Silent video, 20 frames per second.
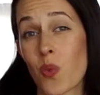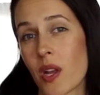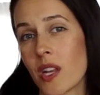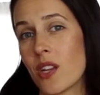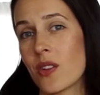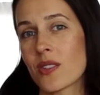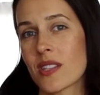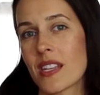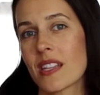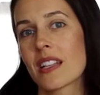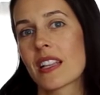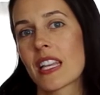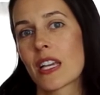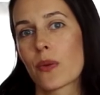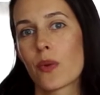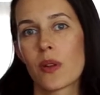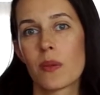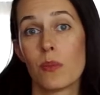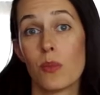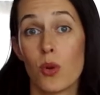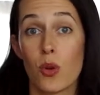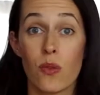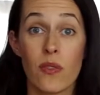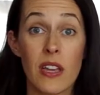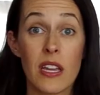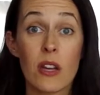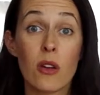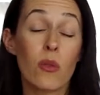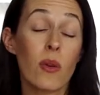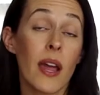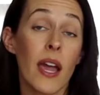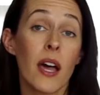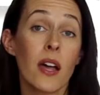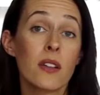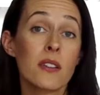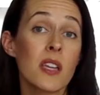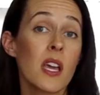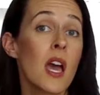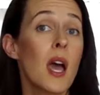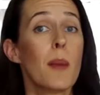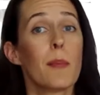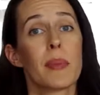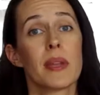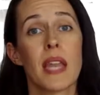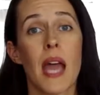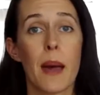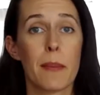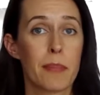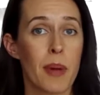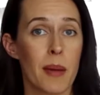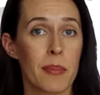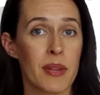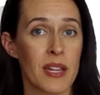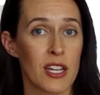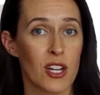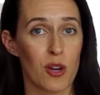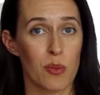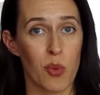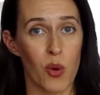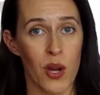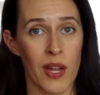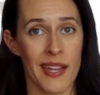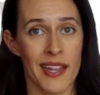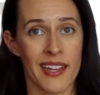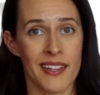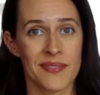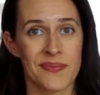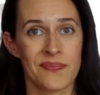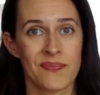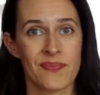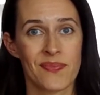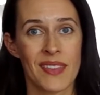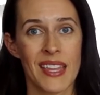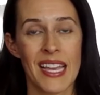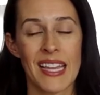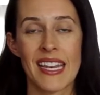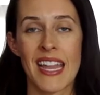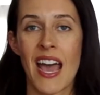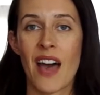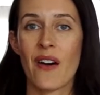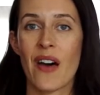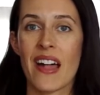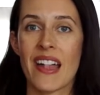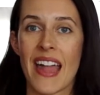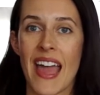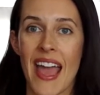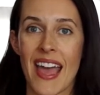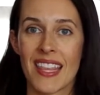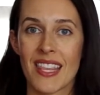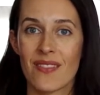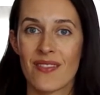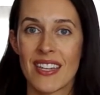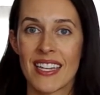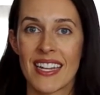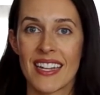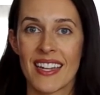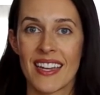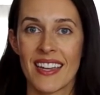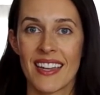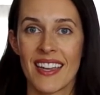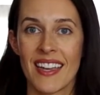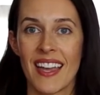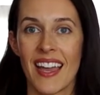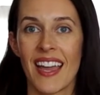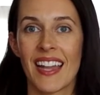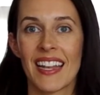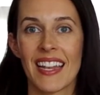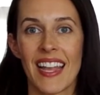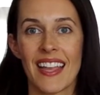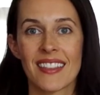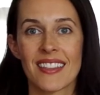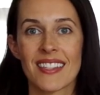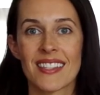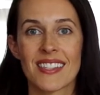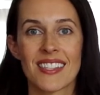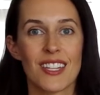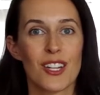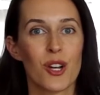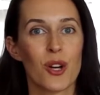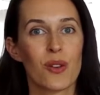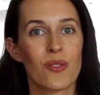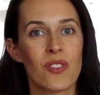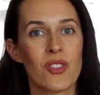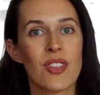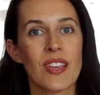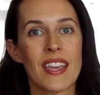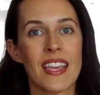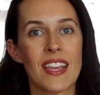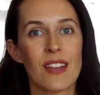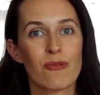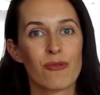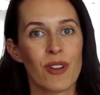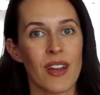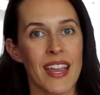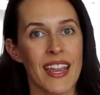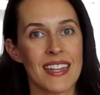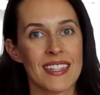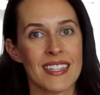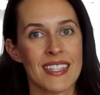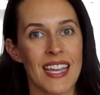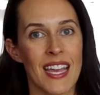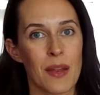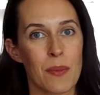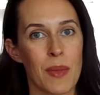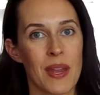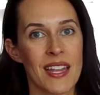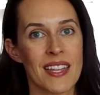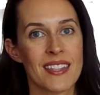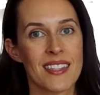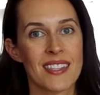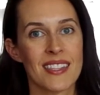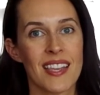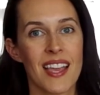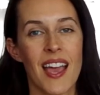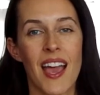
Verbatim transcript: when you see the liquid moving around, but not bubbling or boiling. Now I'll add the vanilla and let this sit over the heat for eight to ten minutes.